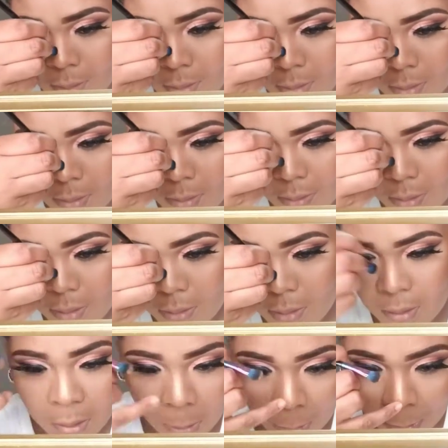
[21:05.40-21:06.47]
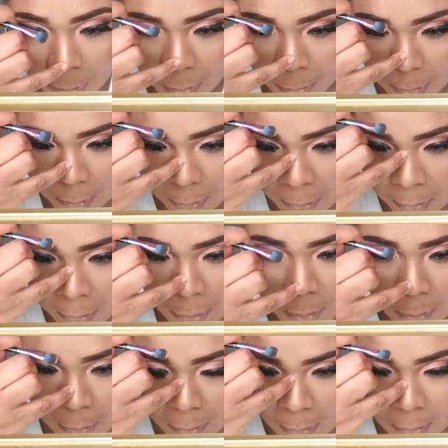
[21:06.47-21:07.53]
all of that, just
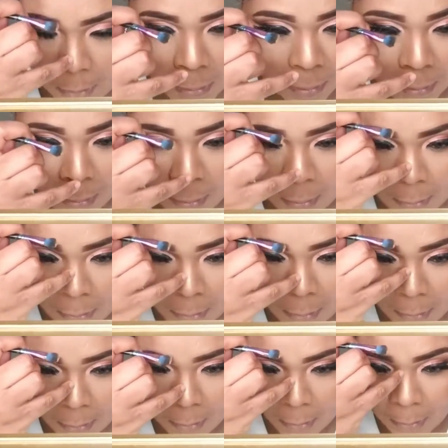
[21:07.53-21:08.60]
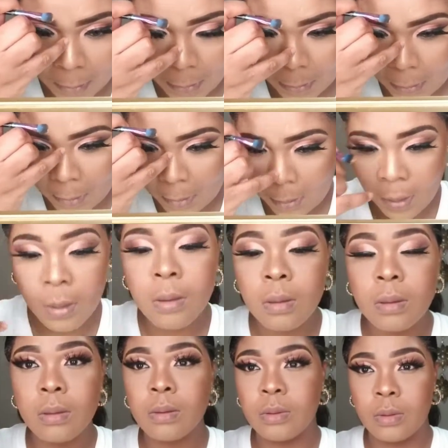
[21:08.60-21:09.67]
making sure it's the way how
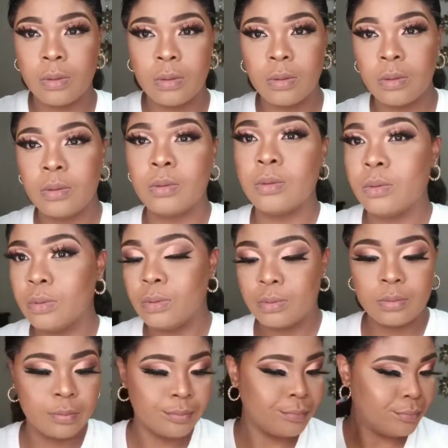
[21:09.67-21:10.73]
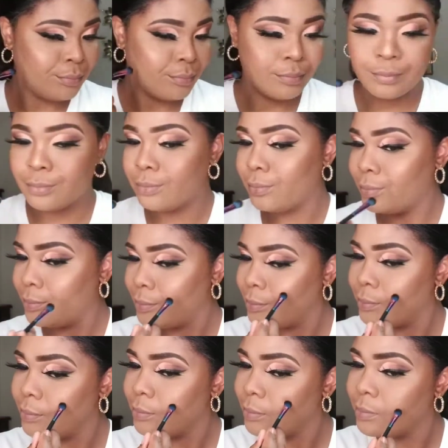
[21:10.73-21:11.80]
I like it.
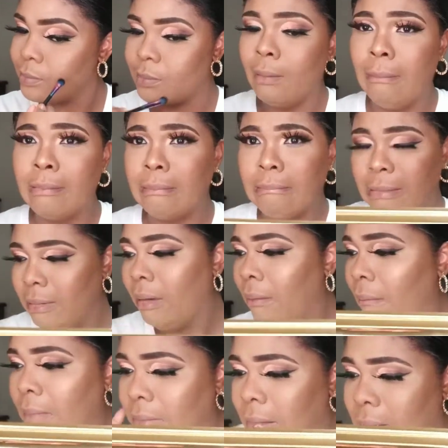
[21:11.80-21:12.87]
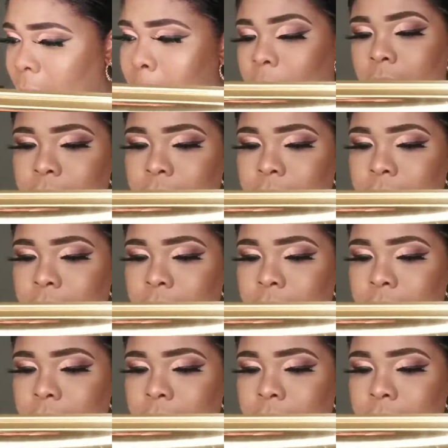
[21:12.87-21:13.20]
Yeah, check me out.